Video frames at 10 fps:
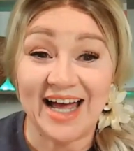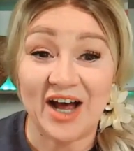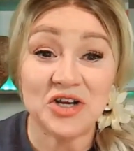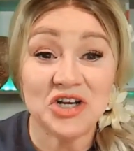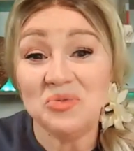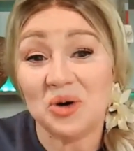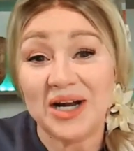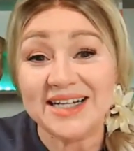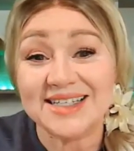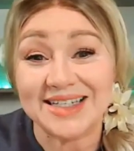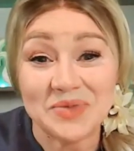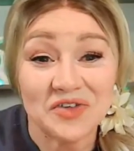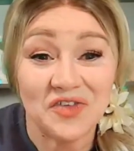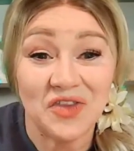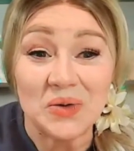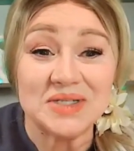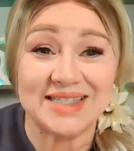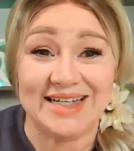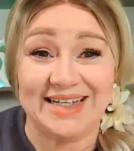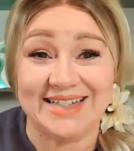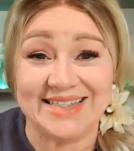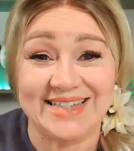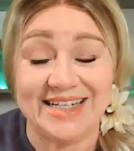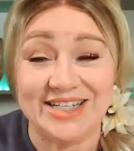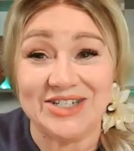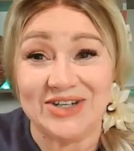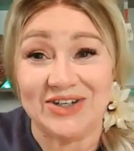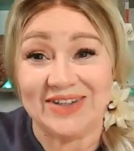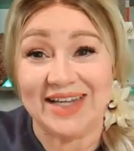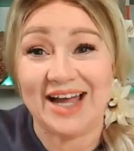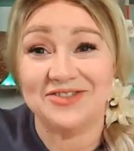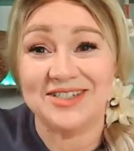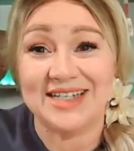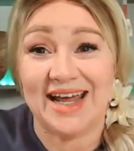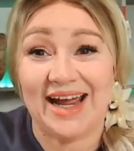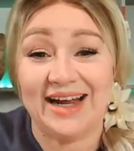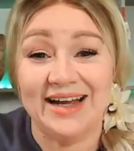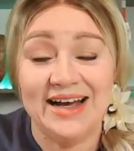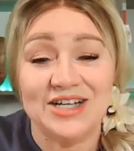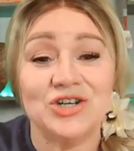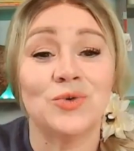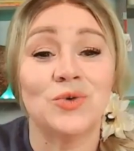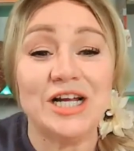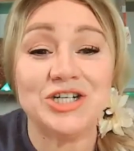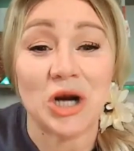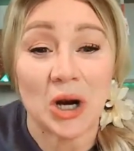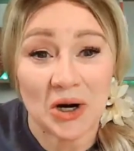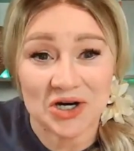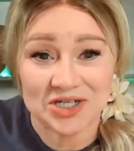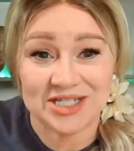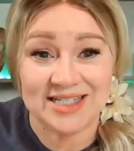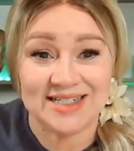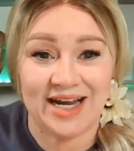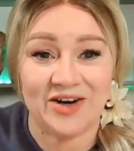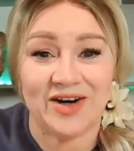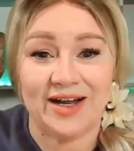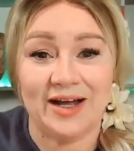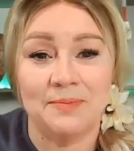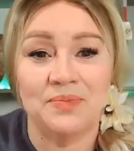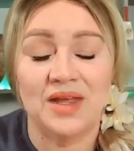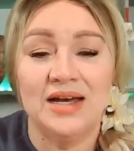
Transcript: How can you bring some of those things into your life today to recharge this area?